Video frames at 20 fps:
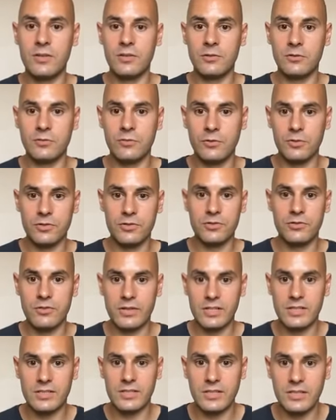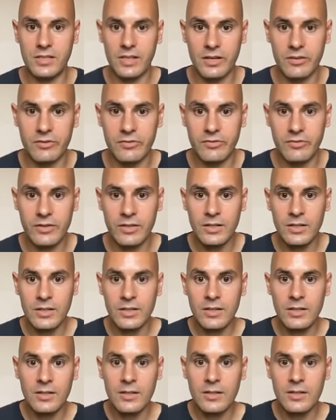or not stressed enough.
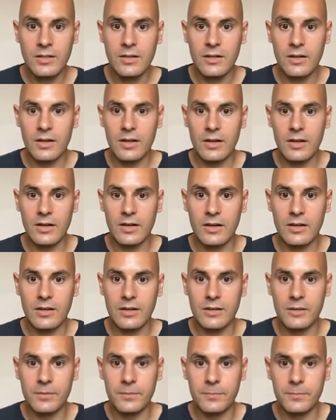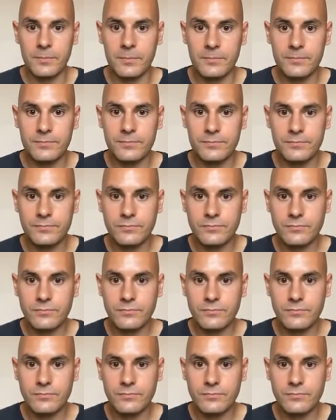Perfume.